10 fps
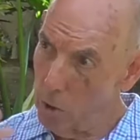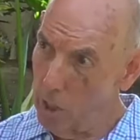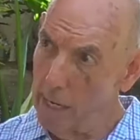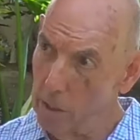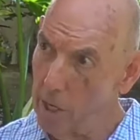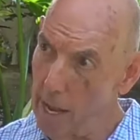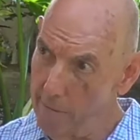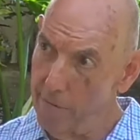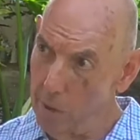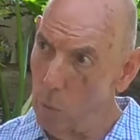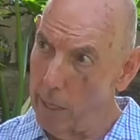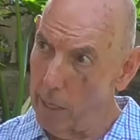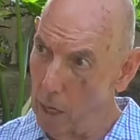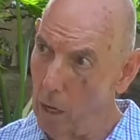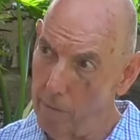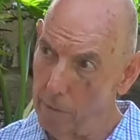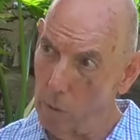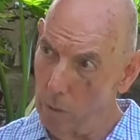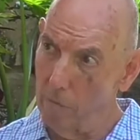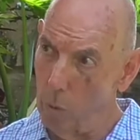change every week over
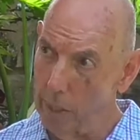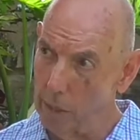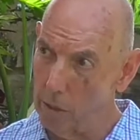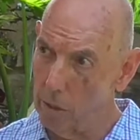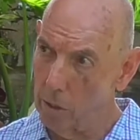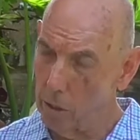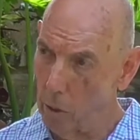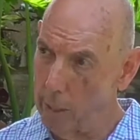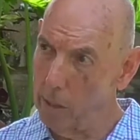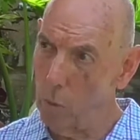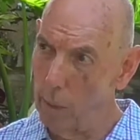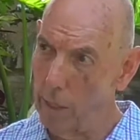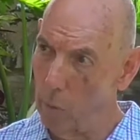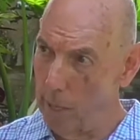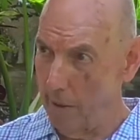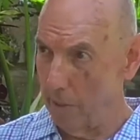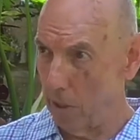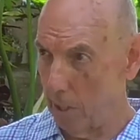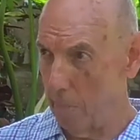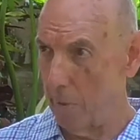12 weeks. So each week we have a
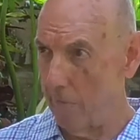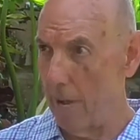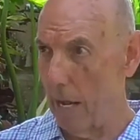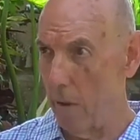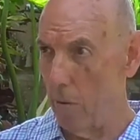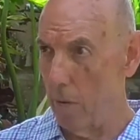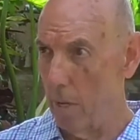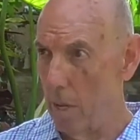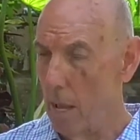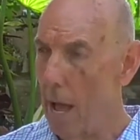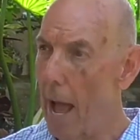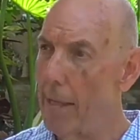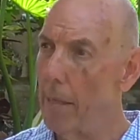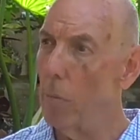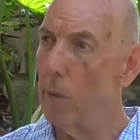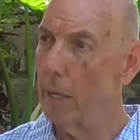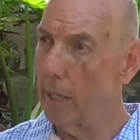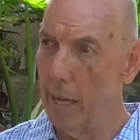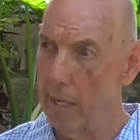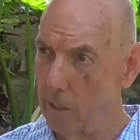separate value, and then we
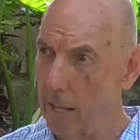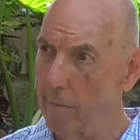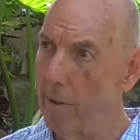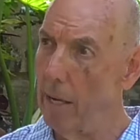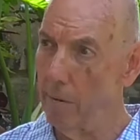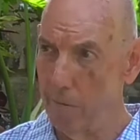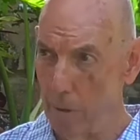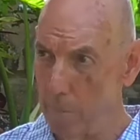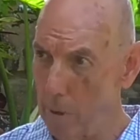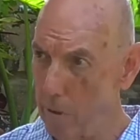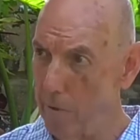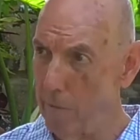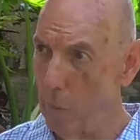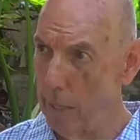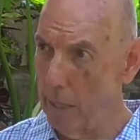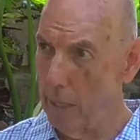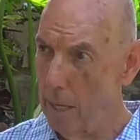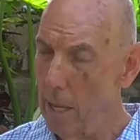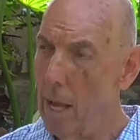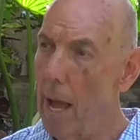engage that value for the period of a week,
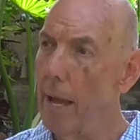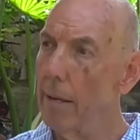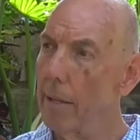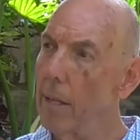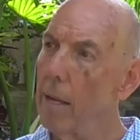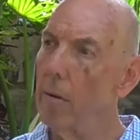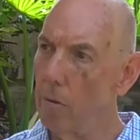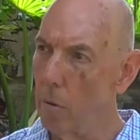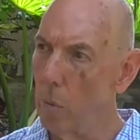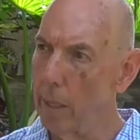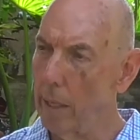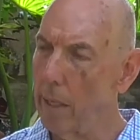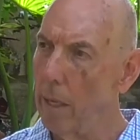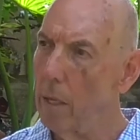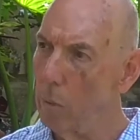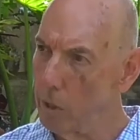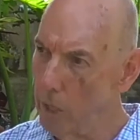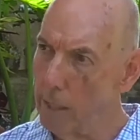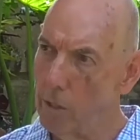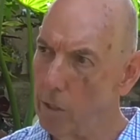and at the end of the week we
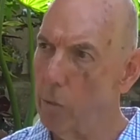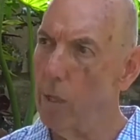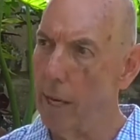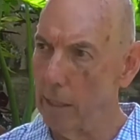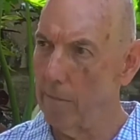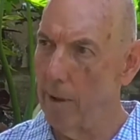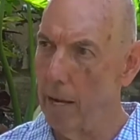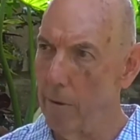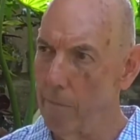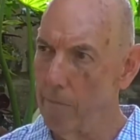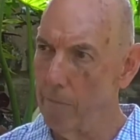change to the next value.